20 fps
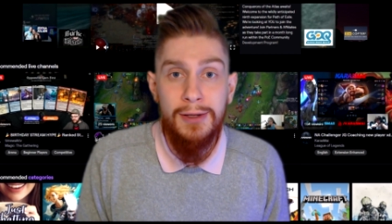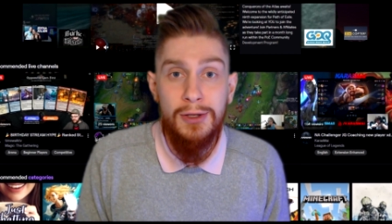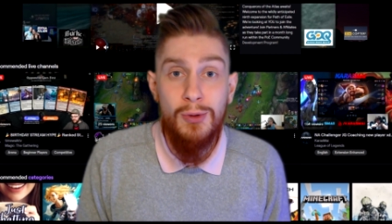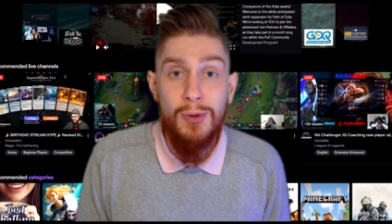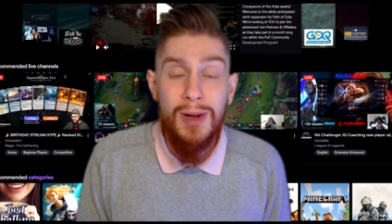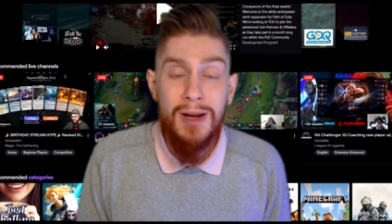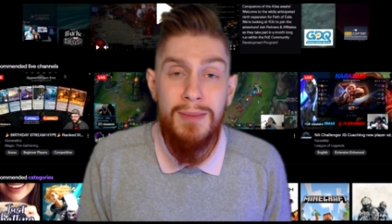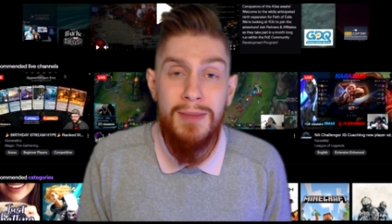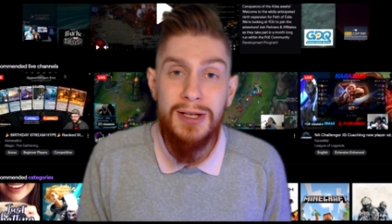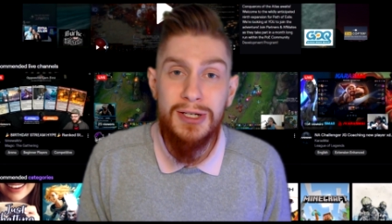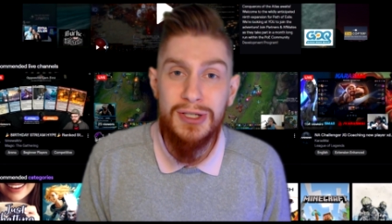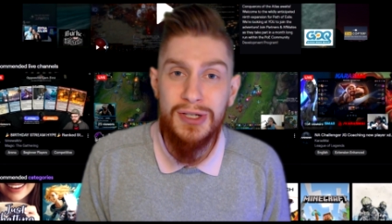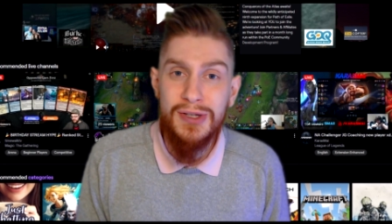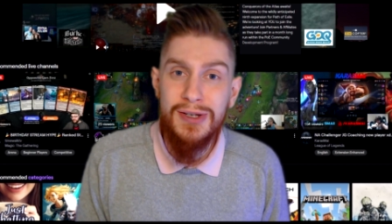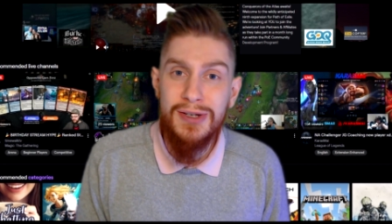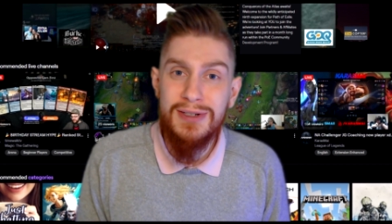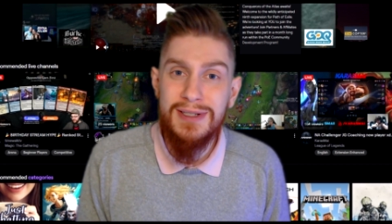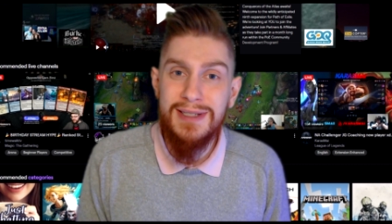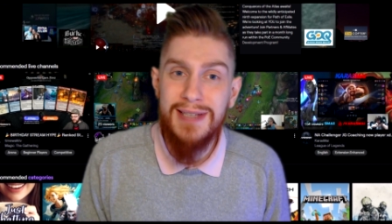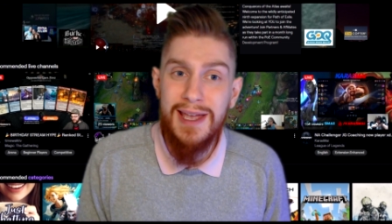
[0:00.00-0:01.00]
you want to make sure that
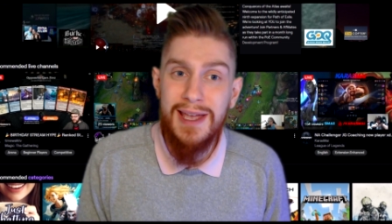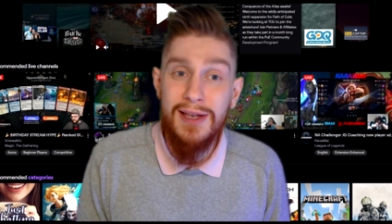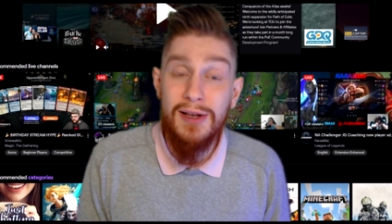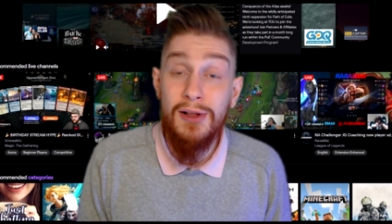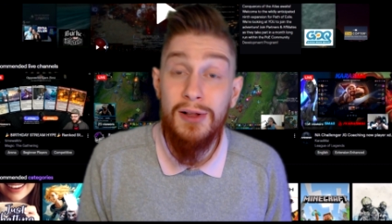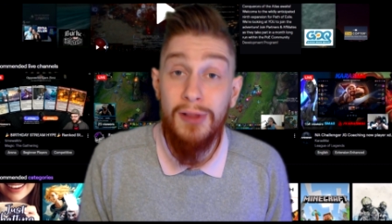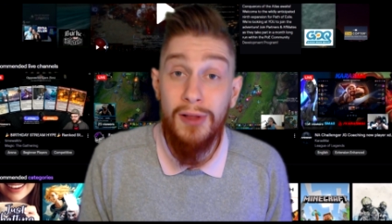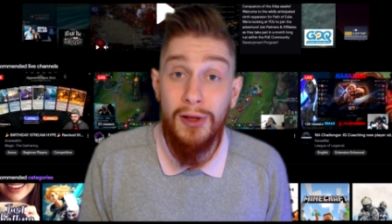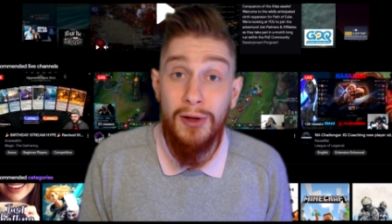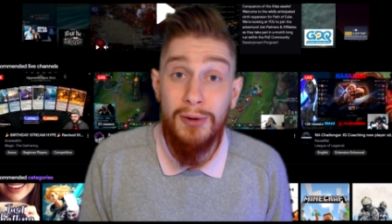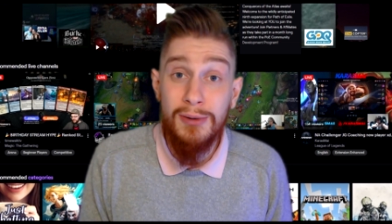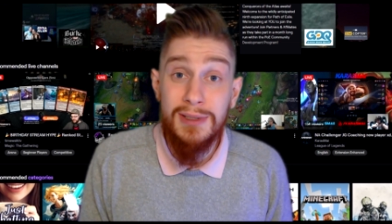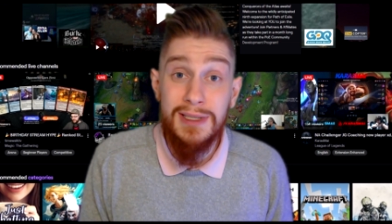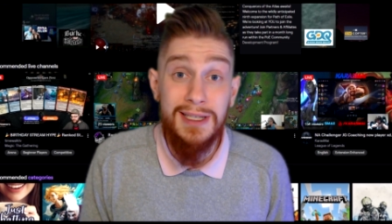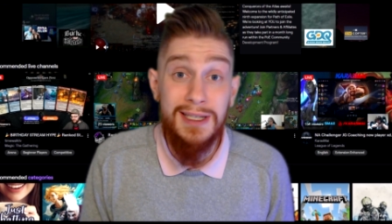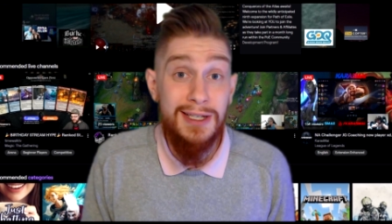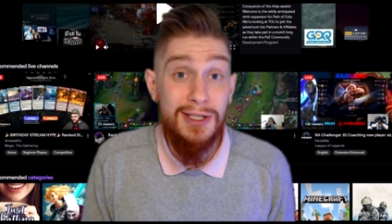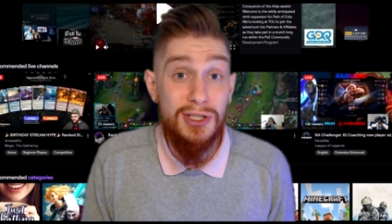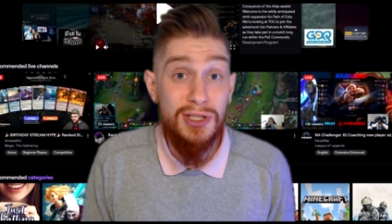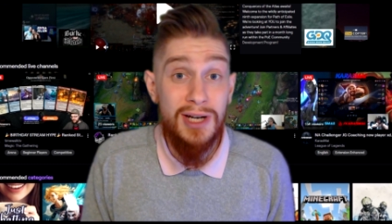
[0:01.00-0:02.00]
you're saying hello
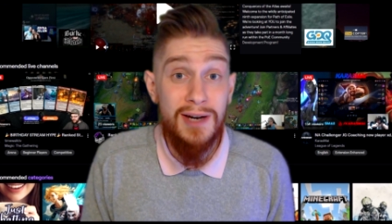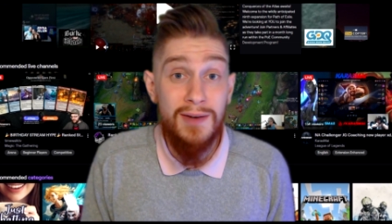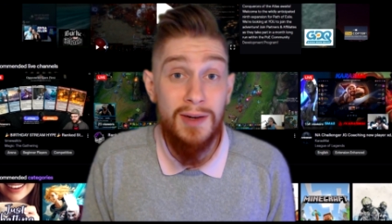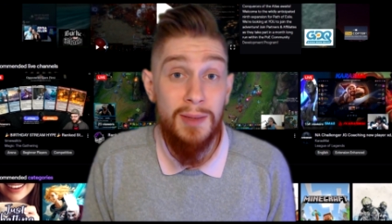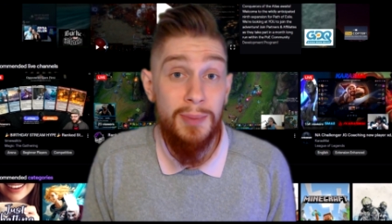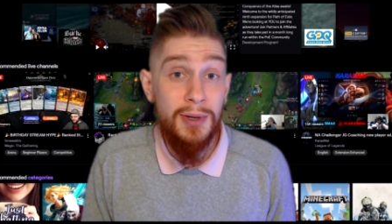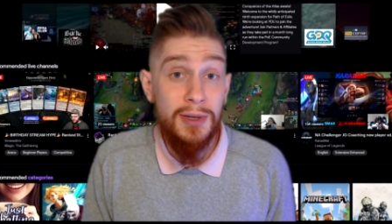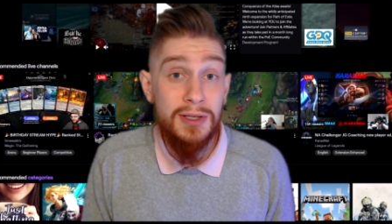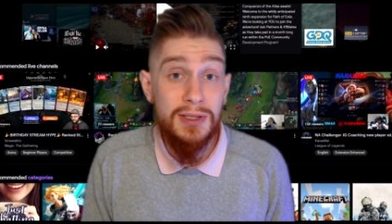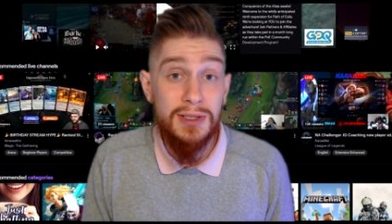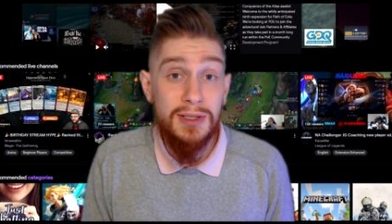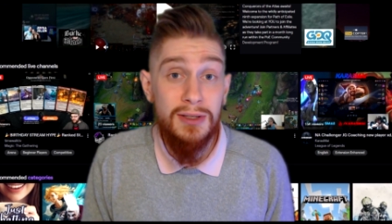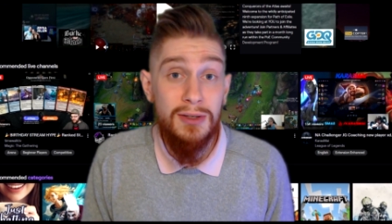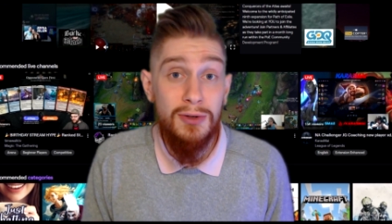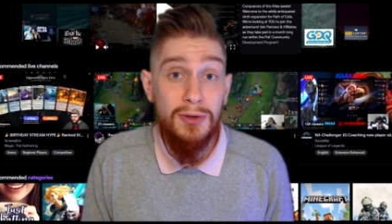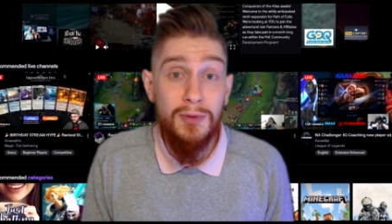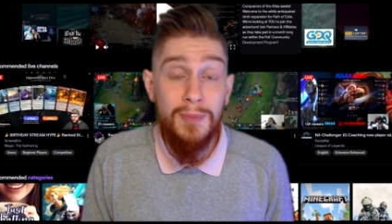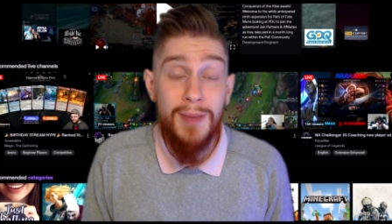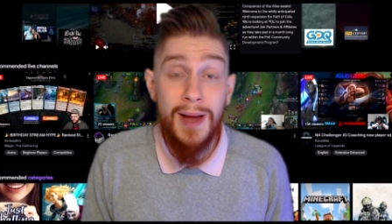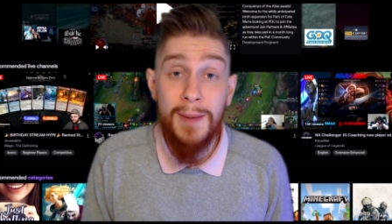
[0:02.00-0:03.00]
to each and every person
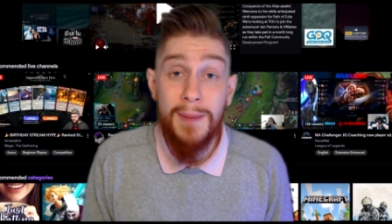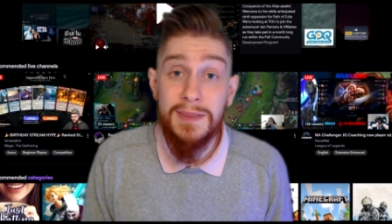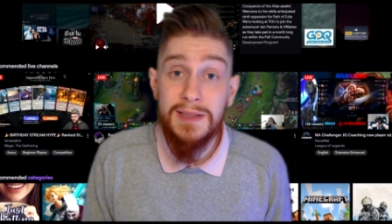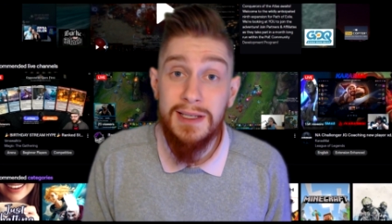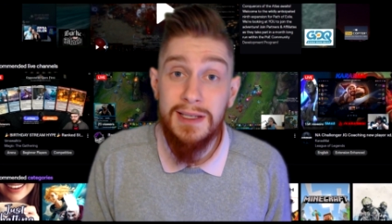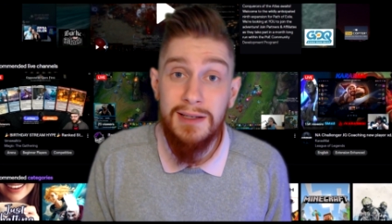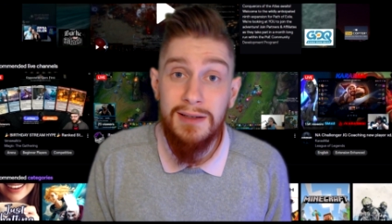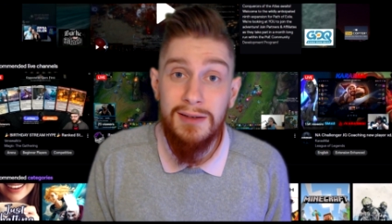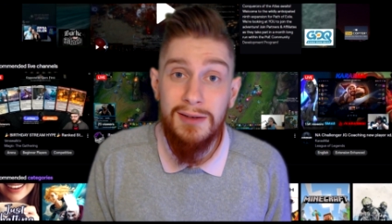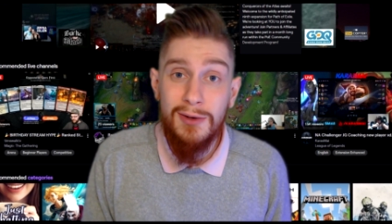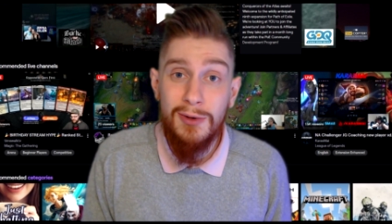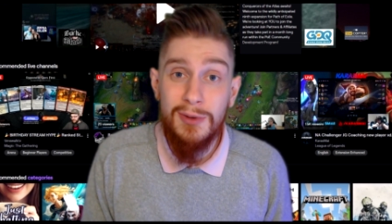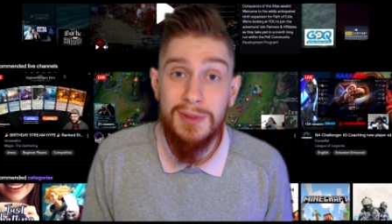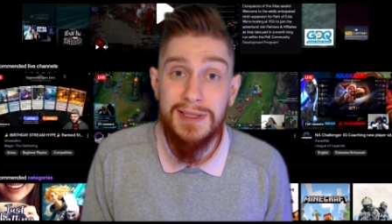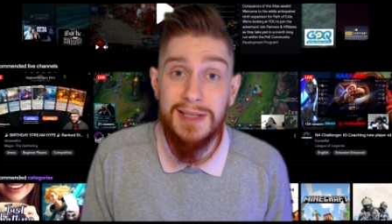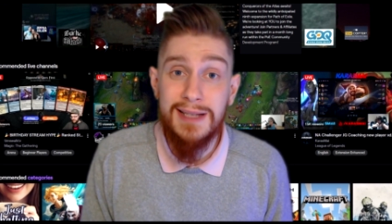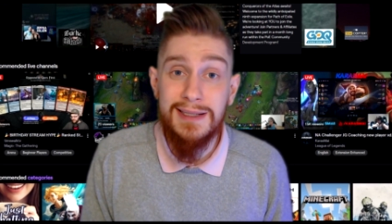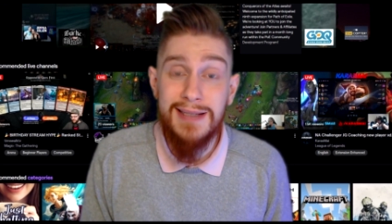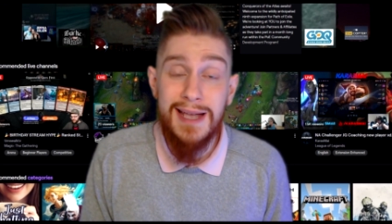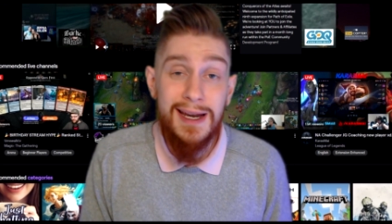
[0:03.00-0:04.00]
who pops in, who
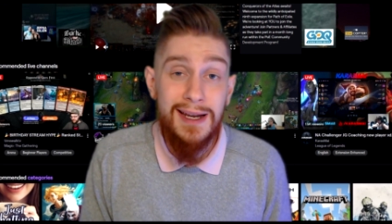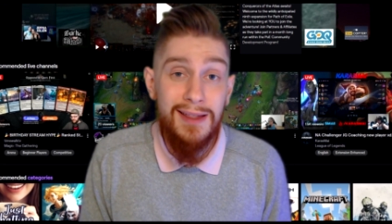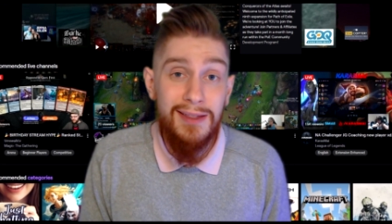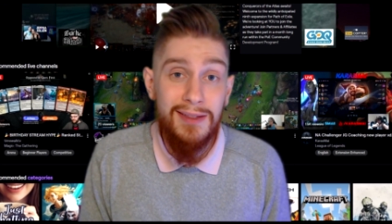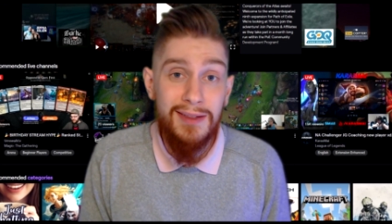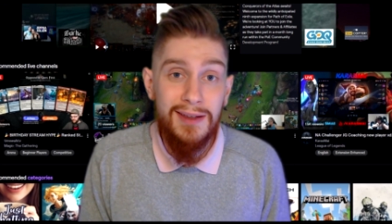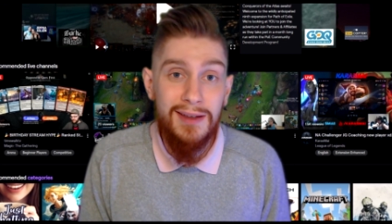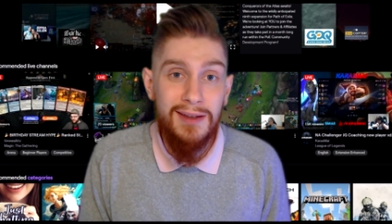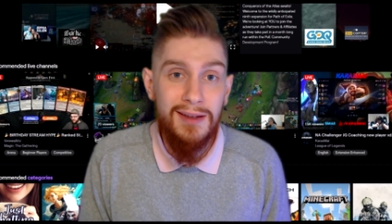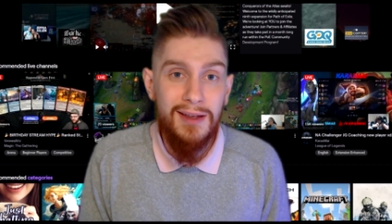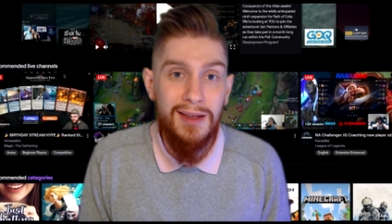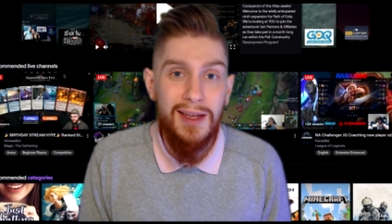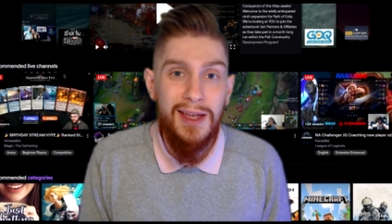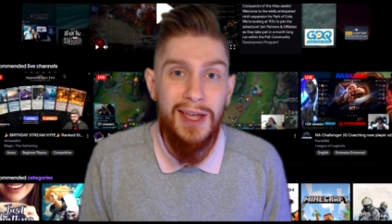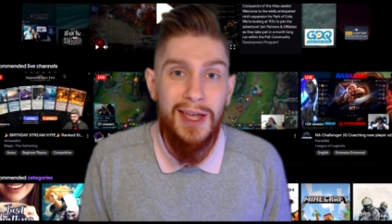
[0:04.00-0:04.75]
says anything,